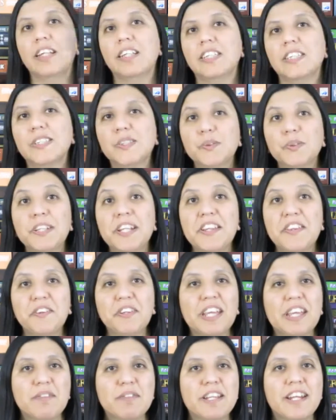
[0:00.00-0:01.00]
So another
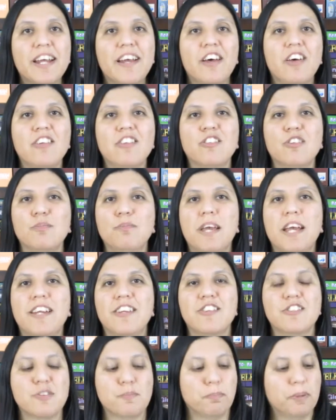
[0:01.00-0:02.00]
game that I also
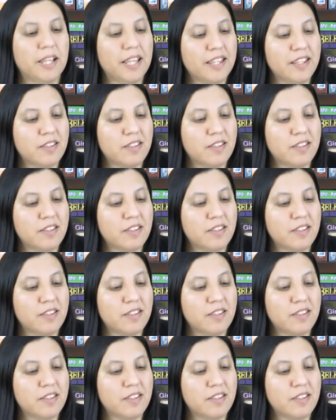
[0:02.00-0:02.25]
managed to play